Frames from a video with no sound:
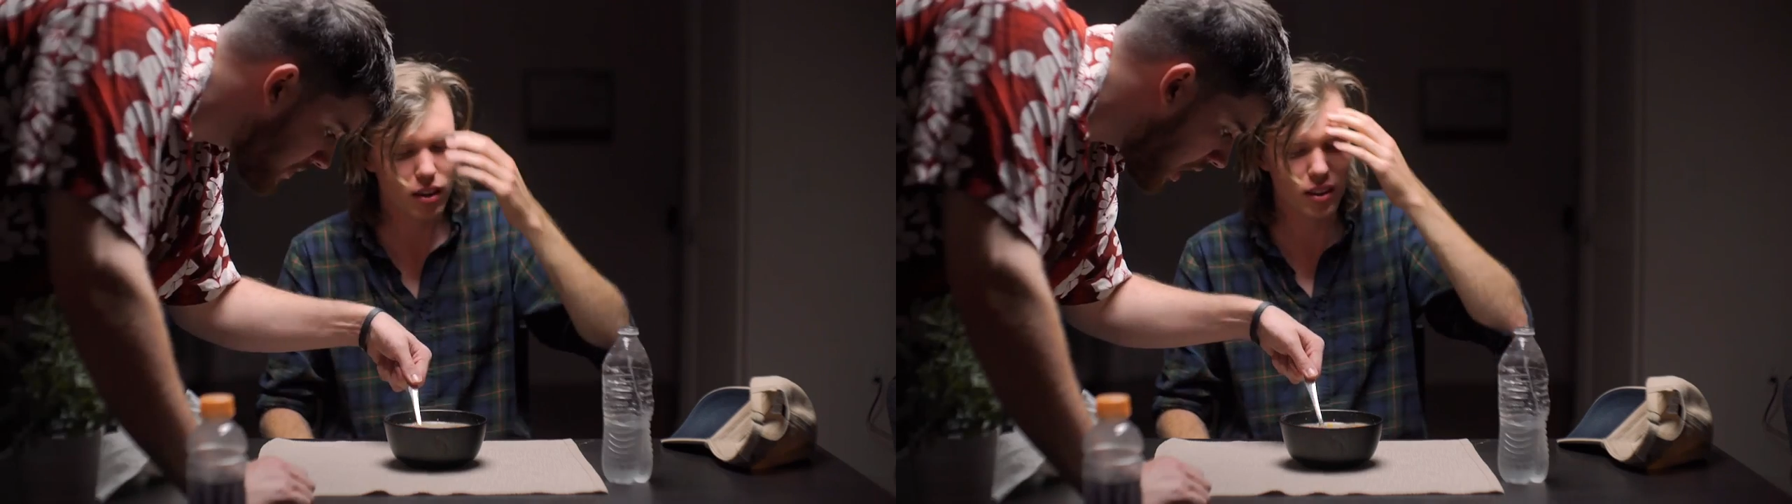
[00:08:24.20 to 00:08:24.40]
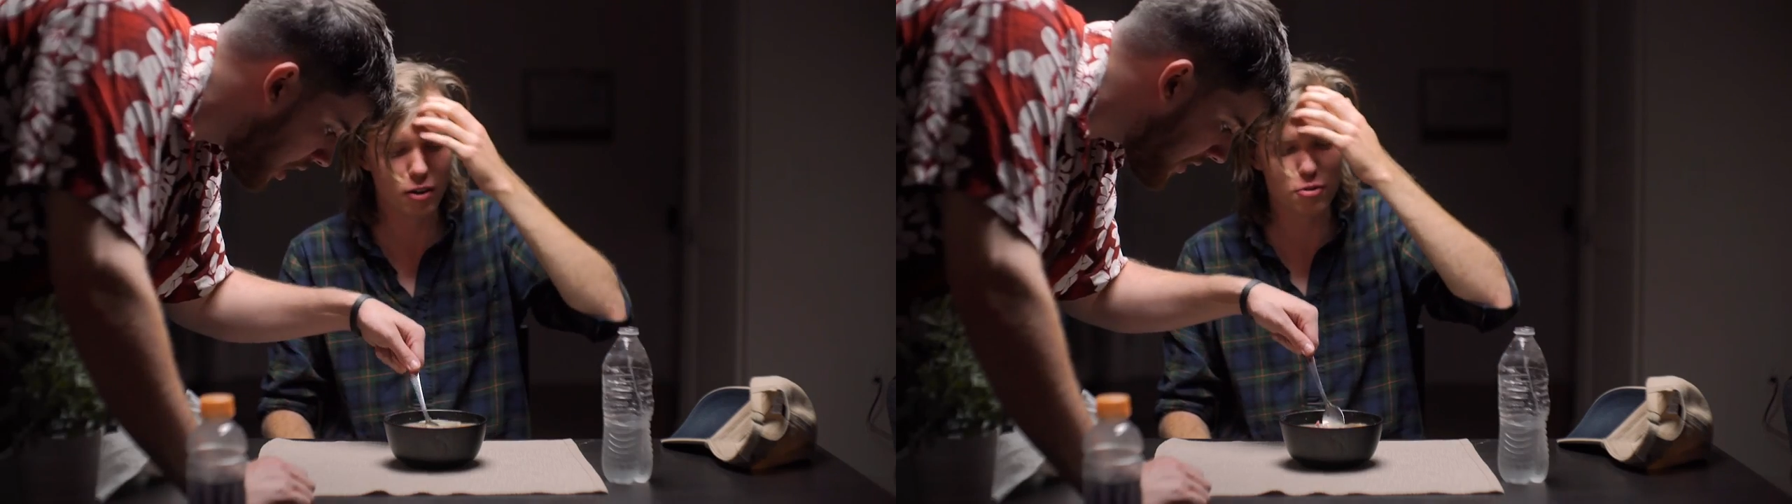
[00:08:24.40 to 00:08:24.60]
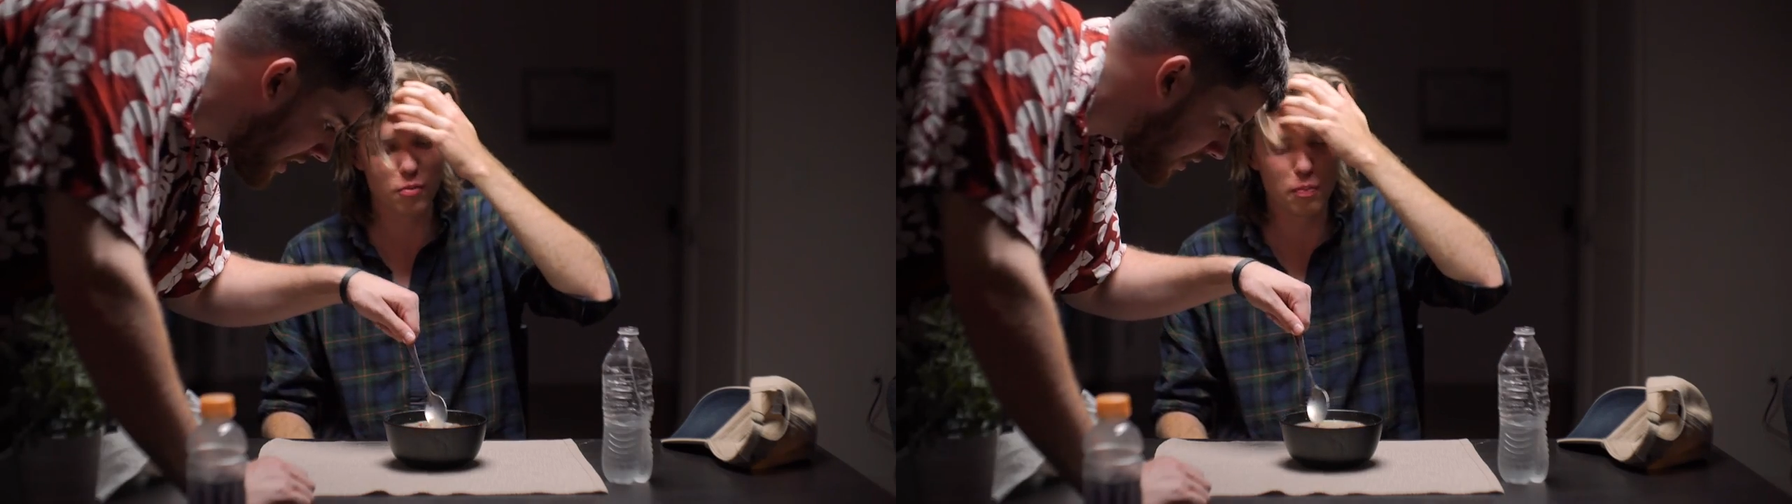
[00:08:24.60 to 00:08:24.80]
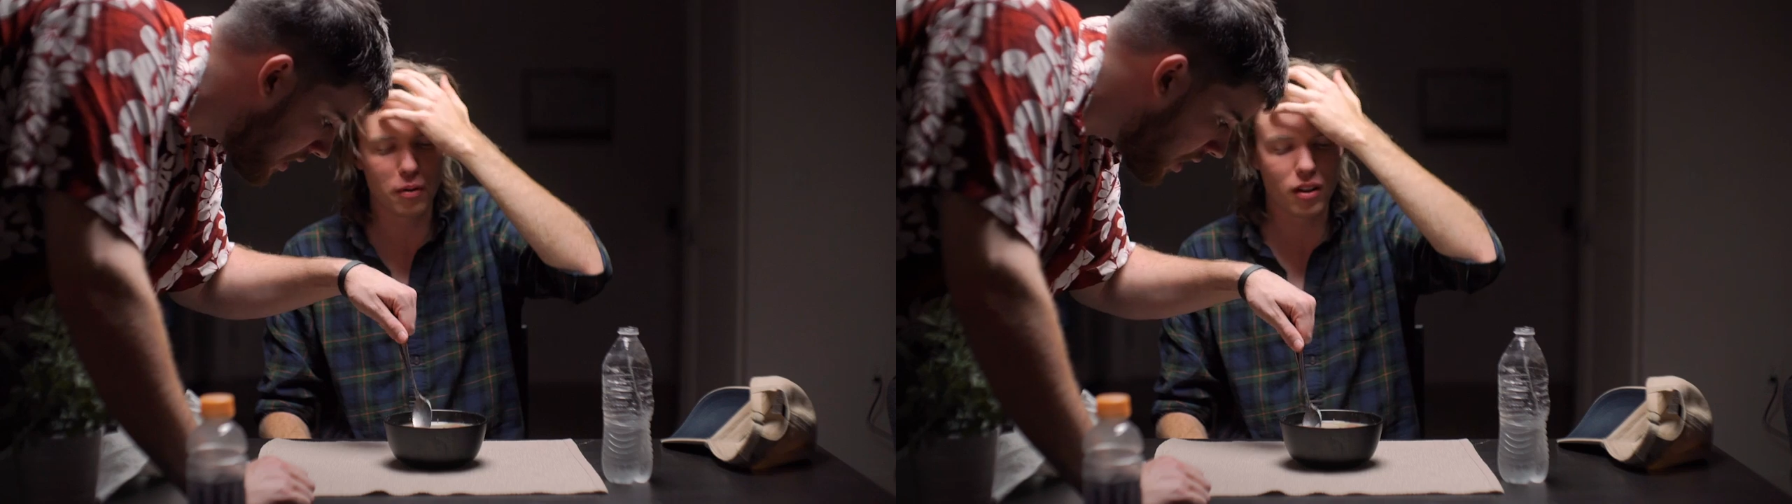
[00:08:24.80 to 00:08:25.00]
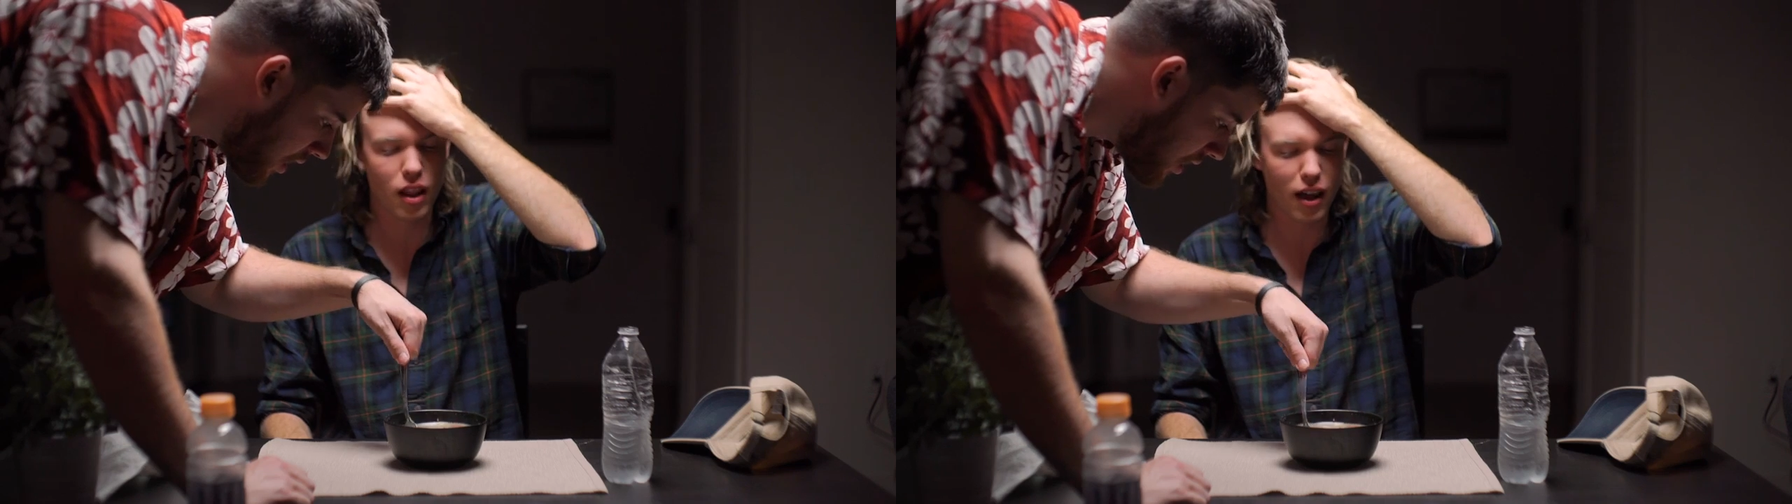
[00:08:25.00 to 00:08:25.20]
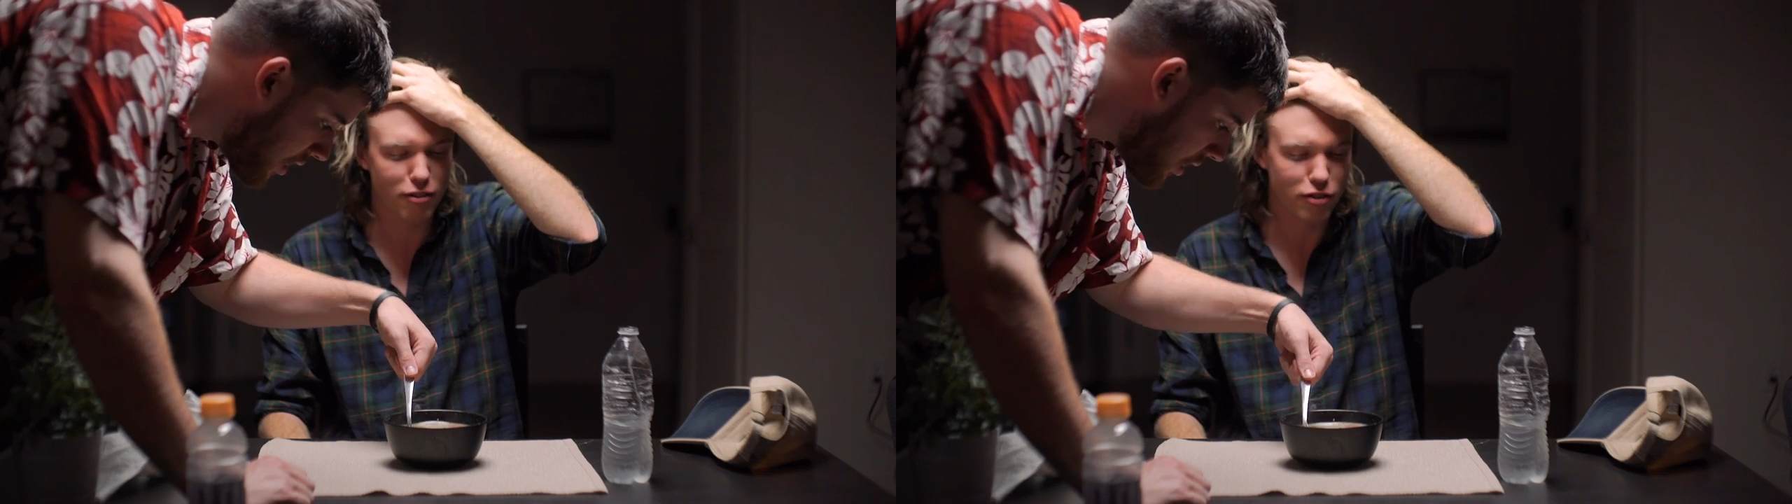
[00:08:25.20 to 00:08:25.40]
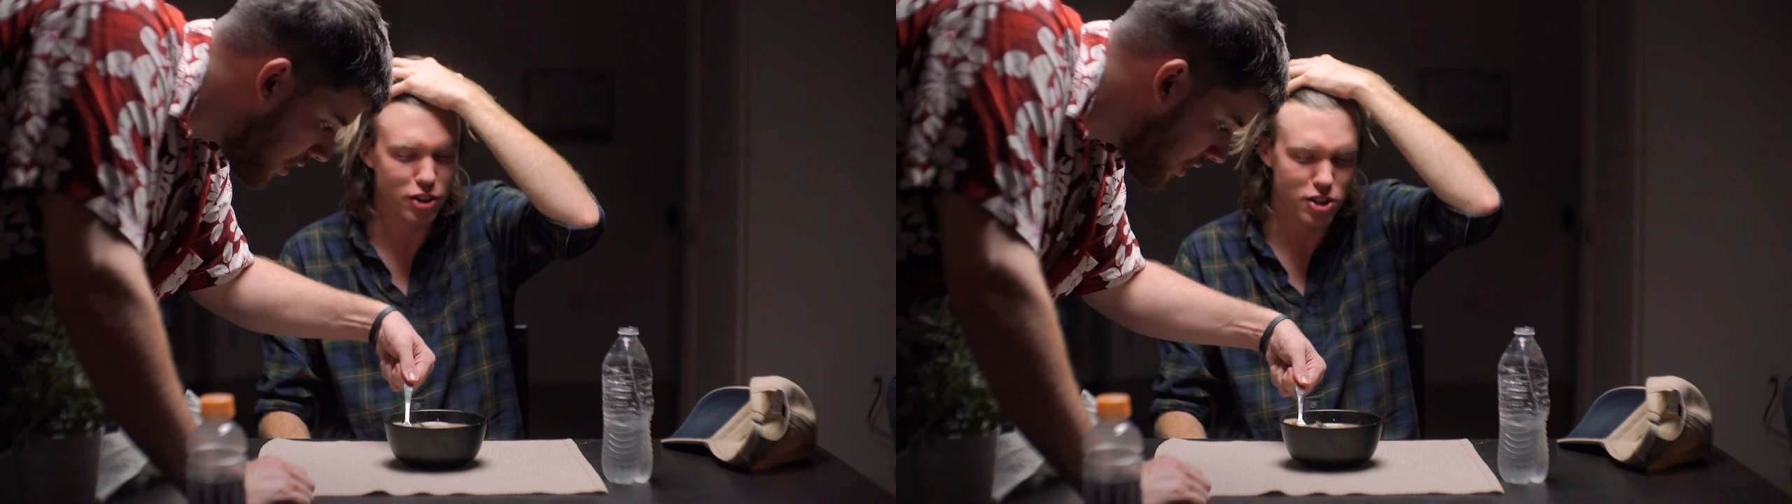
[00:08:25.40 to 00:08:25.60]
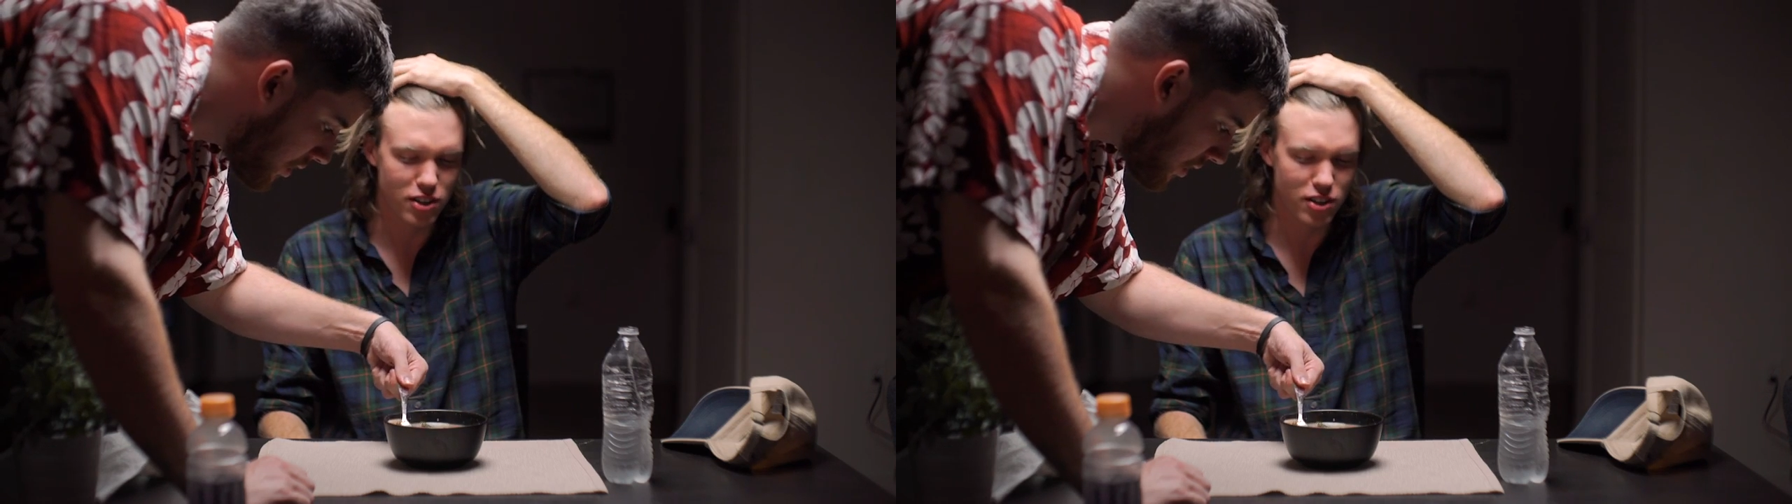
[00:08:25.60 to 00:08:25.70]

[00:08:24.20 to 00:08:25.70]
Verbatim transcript: Oh, you put a lot of fish in